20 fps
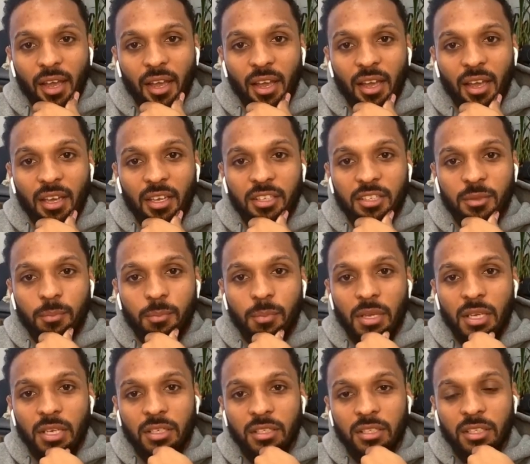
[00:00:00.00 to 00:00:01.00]

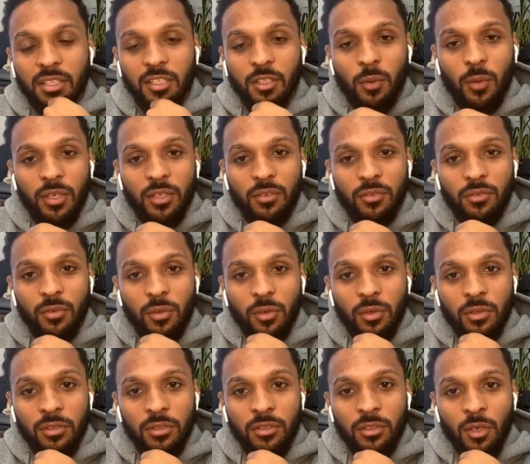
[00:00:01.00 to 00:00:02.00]

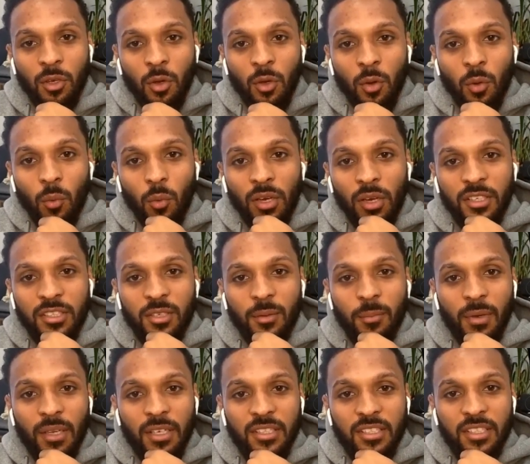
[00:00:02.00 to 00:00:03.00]
SBZ24s, what is the
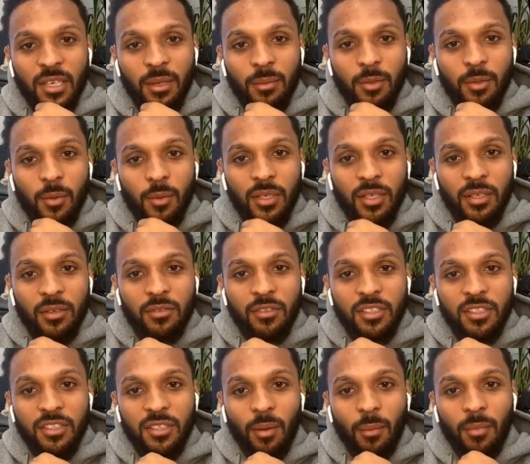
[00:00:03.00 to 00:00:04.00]
best tip you would give to
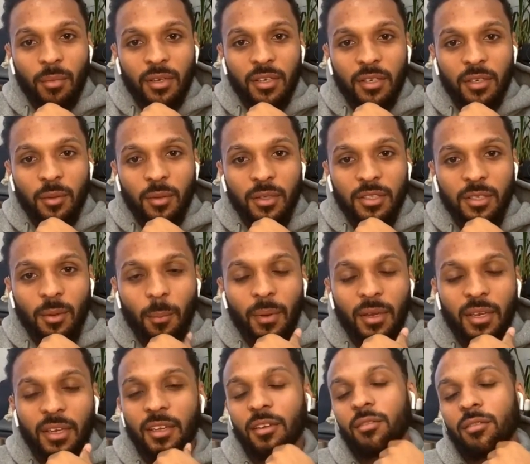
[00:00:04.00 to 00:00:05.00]
somebody who is a
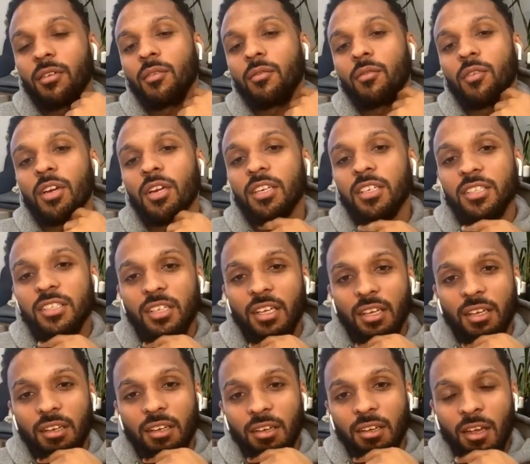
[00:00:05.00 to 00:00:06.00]
beginner in real
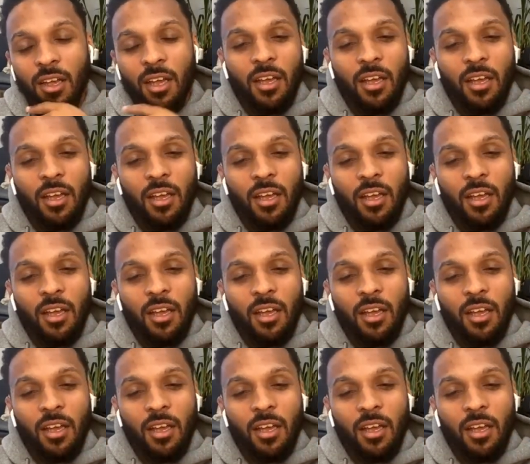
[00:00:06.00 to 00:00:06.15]
estate?